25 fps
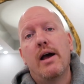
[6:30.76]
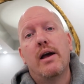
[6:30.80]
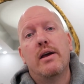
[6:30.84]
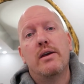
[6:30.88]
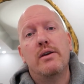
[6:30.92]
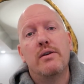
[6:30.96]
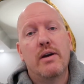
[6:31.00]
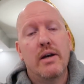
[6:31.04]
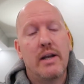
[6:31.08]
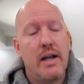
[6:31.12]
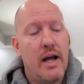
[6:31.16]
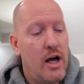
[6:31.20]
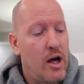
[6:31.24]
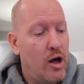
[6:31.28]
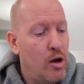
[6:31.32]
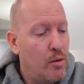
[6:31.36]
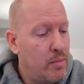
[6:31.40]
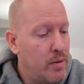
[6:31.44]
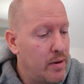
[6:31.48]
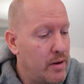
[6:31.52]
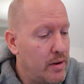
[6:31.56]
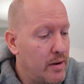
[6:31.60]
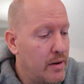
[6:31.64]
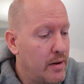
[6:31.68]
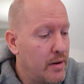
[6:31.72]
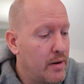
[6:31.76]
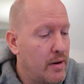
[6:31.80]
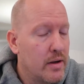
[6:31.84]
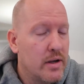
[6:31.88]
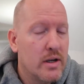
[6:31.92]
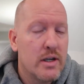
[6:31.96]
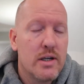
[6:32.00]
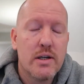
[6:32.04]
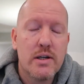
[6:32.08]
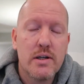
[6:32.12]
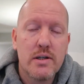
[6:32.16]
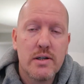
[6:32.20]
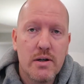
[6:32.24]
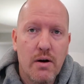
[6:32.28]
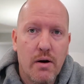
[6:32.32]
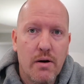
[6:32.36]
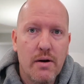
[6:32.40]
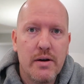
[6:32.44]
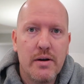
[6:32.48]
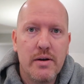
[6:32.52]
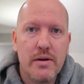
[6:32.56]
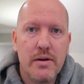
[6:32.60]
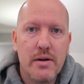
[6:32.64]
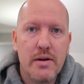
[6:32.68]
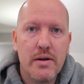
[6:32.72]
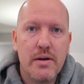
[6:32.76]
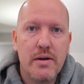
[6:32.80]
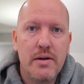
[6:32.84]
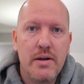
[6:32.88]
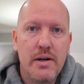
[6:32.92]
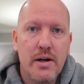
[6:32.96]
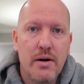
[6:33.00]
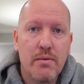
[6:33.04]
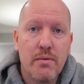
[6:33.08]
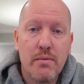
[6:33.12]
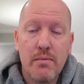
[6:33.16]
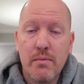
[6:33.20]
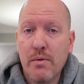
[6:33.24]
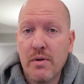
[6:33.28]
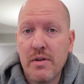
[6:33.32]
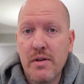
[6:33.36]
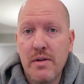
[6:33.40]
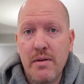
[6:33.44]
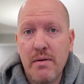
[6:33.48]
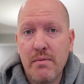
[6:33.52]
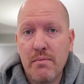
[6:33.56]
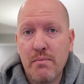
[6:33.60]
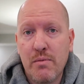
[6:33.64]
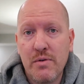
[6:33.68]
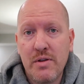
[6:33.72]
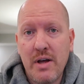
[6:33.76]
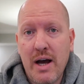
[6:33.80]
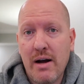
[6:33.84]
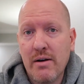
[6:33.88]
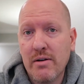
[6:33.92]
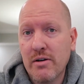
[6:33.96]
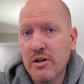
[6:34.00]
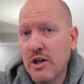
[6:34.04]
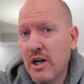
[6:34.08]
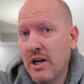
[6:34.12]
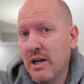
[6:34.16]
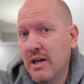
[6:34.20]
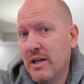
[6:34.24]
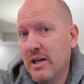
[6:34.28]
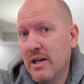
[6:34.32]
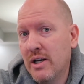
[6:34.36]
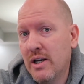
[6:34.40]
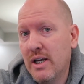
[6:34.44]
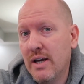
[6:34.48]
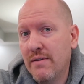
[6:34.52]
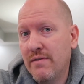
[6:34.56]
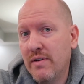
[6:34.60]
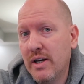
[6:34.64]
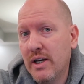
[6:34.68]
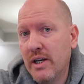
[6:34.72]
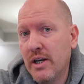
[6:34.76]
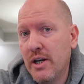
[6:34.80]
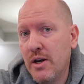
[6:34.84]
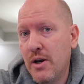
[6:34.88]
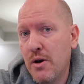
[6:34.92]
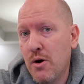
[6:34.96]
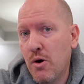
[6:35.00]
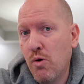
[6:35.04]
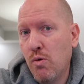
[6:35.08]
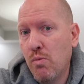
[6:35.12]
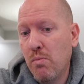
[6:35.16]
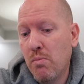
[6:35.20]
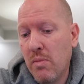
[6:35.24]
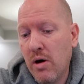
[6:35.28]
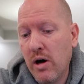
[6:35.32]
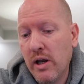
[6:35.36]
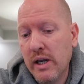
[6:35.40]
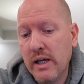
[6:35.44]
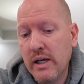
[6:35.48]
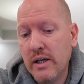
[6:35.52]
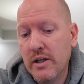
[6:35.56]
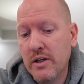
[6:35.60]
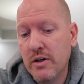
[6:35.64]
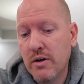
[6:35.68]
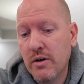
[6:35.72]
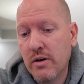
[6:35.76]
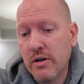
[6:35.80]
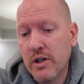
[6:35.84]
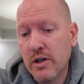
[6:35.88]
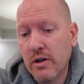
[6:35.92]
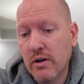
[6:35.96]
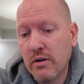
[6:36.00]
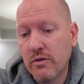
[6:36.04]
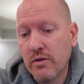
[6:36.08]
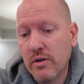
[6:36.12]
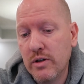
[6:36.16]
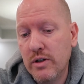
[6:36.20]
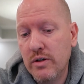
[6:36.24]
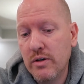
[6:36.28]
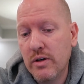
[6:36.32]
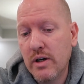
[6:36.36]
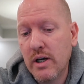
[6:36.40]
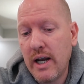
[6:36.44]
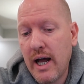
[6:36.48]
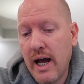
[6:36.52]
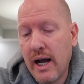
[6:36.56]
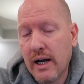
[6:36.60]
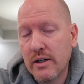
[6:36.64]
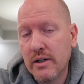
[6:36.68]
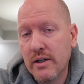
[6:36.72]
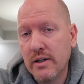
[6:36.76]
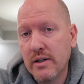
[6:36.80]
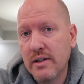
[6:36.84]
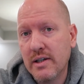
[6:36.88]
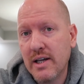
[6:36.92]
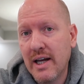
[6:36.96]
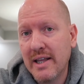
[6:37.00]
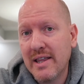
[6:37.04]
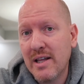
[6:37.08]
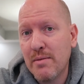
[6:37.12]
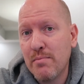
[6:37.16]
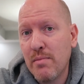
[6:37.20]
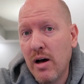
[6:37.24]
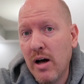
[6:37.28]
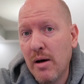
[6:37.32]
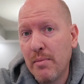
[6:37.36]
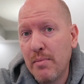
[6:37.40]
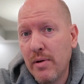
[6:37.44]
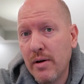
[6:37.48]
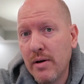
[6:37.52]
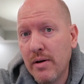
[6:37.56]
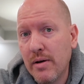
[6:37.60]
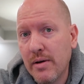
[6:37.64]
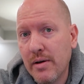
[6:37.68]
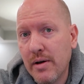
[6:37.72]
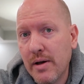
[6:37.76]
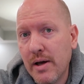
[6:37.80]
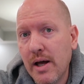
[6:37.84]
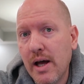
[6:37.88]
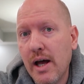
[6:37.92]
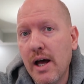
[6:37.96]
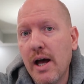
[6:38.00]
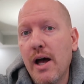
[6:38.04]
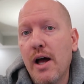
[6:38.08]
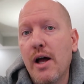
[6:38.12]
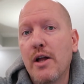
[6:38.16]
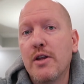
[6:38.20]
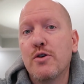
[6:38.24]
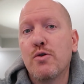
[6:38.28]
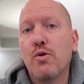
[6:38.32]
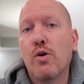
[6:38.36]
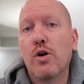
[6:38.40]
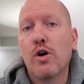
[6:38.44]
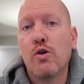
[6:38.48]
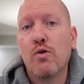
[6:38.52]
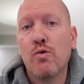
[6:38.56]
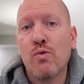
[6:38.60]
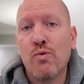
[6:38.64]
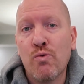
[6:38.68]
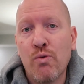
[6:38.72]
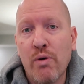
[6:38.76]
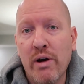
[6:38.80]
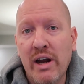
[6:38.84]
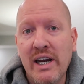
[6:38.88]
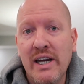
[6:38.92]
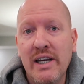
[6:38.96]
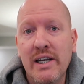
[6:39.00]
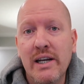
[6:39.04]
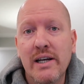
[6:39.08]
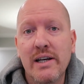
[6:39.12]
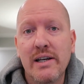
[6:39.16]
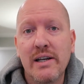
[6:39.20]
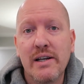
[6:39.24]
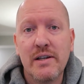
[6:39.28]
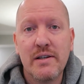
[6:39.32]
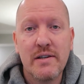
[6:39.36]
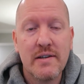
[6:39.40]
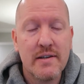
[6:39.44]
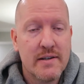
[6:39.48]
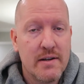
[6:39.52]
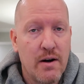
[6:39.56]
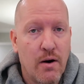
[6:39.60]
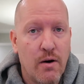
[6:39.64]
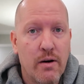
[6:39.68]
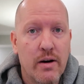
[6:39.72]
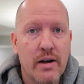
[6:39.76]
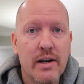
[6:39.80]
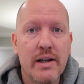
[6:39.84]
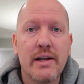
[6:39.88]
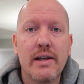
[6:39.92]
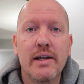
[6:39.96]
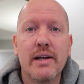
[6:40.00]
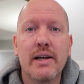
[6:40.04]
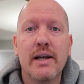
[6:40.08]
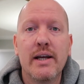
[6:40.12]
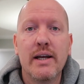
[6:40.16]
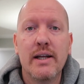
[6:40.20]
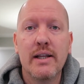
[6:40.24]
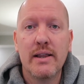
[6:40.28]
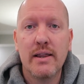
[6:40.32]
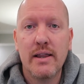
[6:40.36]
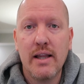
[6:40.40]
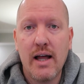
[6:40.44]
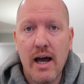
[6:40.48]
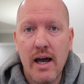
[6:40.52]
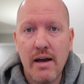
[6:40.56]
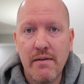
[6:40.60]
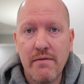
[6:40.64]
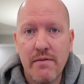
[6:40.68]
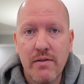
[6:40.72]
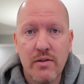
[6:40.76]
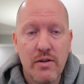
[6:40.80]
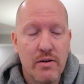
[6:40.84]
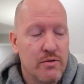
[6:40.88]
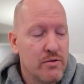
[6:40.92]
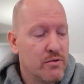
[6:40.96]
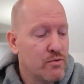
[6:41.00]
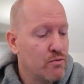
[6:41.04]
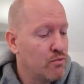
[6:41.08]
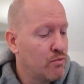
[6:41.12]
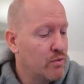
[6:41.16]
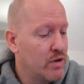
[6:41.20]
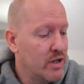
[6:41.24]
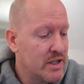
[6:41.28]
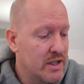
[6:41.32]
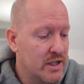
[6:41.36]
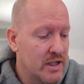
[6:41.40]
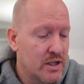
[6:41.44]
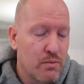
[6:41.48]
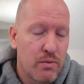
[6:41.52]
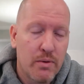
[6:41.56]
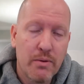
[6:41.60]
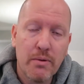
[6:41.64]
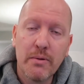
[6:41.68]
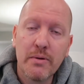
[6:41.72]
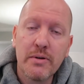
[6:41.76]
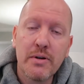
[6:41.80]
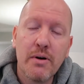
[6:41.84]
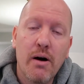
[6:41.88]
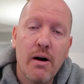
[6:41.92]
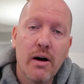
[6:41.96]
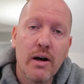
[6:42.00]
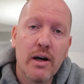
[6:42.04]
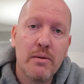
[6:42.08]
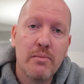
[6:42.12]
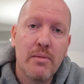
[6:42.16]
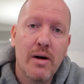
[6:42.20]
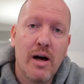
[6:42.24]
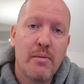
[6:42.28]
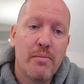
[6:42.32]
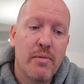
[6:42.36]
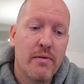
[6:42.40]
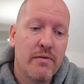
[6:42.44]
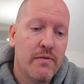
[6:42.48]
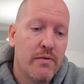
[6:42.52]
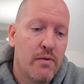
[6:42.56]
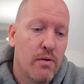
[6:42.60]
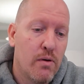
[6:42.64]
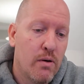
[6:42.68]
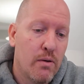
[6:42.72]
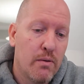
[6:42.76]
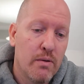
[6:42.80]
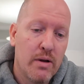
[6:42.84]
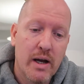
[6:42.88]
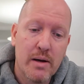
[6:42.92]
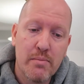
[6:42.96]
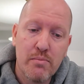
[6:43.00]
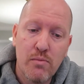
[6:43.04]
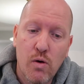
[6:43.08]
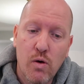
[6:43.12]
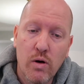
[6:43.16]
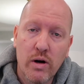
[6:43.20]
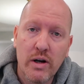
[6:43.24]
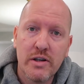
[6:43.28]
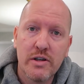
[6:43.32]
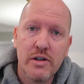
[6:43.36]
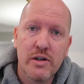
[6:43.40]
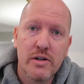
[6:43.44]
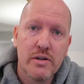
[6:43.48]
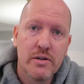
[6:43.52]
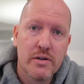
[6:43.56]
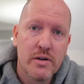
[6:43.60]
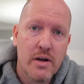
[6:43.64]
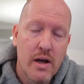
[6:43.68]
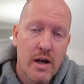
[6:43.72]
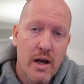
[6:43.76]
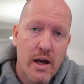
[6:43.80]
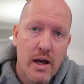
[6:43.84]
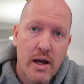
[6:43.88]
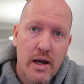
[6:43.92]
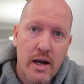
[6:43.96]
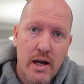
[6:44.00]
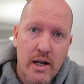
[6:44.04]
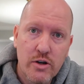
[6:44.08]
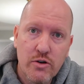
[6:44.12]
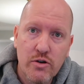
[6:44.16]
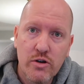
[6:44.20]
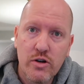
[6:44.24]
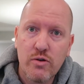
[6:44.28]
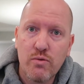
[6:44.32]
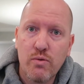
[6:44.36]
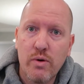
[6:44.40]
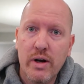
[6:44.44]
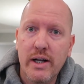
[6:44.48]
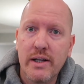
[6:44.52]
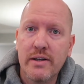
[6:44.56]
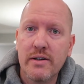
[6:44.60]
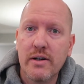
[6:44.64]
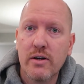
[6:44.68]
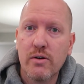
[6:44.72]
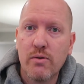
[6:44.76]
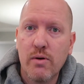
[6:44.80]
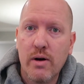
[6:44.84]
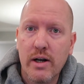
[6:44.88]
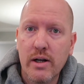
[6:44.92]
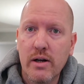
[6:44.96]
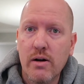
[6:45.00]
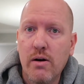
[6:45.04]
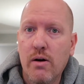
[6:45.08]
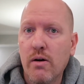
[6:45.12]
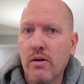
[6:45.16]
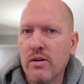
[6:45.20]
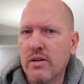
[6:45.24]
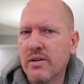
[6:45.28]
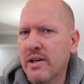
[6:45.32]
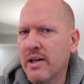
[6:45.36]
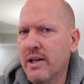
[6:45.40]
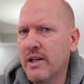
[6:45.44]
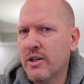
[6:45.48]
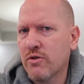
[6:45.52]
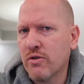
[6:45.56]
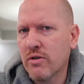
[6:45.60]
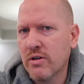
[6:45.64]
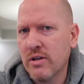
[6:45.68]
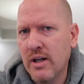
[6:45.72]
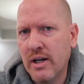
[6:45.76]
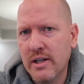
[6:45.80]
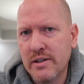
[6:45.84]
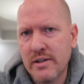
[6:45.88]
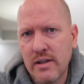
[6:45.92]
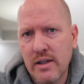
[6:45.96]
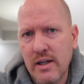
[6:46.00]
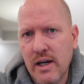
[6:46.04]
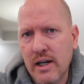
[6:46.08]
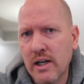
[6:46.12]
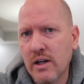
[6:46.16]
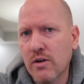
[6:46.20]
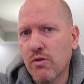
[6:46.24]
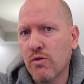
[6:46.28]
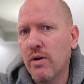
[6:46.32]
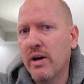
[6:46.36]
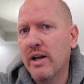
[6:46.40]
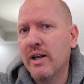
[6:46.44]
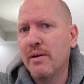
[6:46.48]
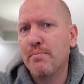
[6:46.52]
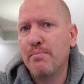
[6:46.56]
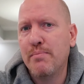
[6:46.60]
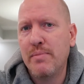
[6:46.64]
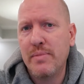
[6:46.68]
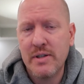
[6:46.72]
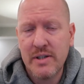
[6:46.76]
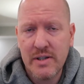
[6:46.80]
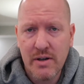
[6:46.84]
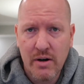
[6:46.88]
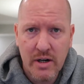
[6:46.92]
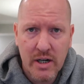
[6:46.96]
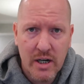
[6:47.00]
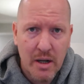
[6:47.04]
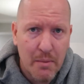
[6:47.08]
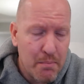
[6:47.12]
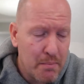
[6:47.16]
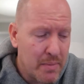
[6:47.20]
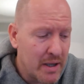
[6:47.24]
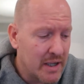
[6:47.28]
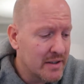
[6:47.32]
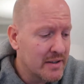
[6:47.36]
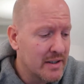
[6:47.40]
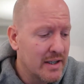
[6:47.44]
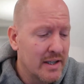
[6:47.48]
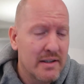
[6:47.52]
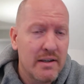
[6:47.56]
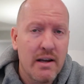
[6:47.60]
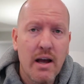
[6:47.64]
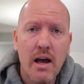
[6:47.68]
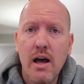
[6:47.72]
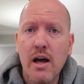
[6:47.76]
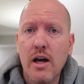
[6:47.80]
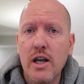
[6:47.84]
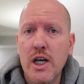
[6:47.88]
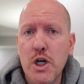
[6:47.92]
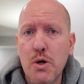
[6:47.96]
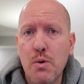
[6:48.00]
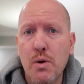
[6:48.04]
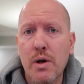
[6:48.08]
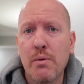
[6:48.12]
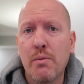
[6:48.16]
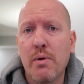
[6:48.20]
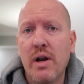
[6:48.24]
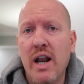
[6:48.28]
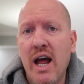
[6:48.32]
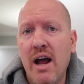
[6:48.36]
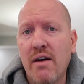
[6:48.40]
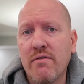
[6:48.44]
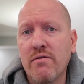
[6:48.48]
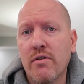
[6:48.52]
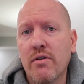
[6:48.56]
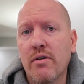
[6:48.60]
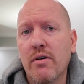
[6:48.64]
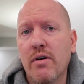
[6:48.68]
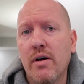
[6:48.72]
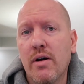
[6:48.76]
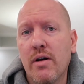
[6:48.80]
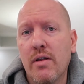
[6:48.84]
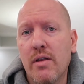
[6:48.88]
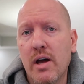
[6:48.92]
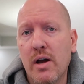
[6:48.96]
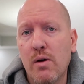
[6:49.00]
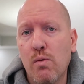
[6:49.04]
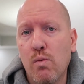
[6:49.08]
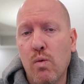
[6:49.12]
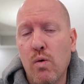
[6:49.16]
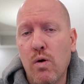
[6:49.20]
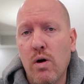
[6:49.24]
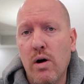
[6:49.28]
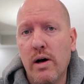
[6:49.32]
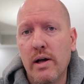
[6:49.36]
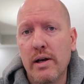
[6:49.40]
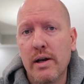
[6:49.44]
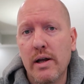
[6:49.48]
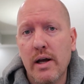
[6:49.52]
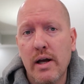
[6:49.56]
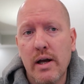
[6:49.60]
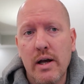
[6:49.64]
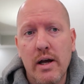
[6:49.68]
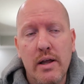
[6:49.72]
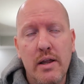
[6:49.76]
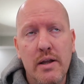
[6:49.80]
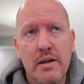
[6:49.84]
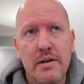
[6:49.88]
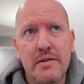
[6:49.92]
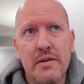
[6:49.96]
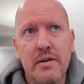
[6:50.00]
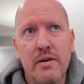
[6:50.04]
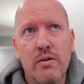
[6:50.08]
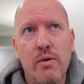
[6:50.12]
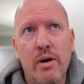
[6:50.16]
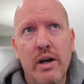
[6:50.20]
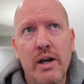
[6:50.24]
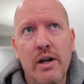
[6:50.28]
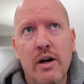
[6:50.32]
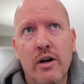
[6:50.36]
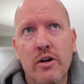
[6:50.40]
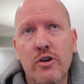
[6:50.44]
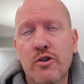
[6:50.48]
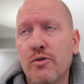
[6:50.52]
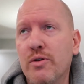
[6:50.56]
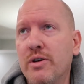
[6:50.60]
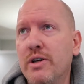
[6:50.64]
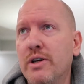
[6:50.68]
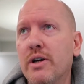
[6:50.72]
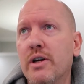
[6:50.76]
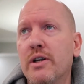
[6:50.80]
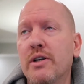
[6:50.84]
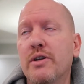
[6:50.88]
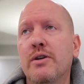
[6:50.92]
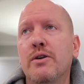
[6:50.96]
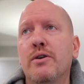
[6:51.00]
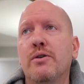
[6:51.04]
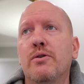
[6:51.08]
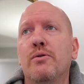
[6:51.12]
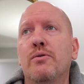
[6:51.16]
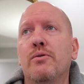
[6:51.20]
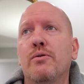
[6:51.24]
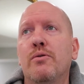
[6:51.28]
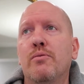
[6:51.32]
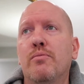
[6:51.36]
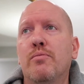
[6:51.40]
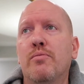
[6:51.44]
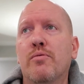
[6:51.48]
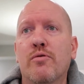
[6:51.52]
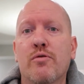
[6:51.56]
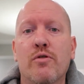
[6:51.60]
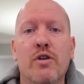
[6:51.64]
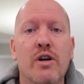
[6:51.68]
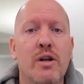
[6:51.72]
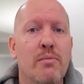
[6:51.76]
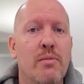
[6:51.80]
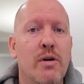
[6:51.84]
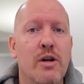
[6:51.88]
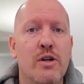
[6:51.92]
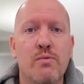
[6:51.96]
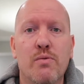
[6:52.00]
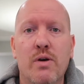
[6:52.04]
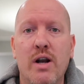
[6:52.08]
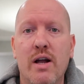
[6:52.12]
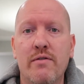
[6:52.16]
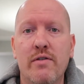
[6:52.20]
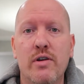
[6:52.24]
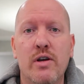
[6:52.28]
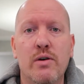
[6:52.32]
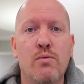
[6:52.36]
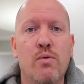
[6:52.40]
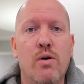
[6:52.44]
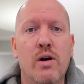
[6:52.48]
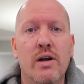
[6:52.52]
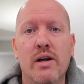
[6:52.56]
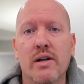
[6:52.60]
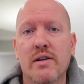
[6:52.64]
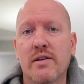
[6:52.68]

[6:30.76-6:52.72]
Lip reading: You can help start, without actually giving no money to your children, you can actually set them up to a great start in life for those reasons we were talking about before, like mortgages, interest rates on credit cards, interest lines on line of credit, starting a business, doing whatever they want. This is a great country. You can do pretty much whatever you want.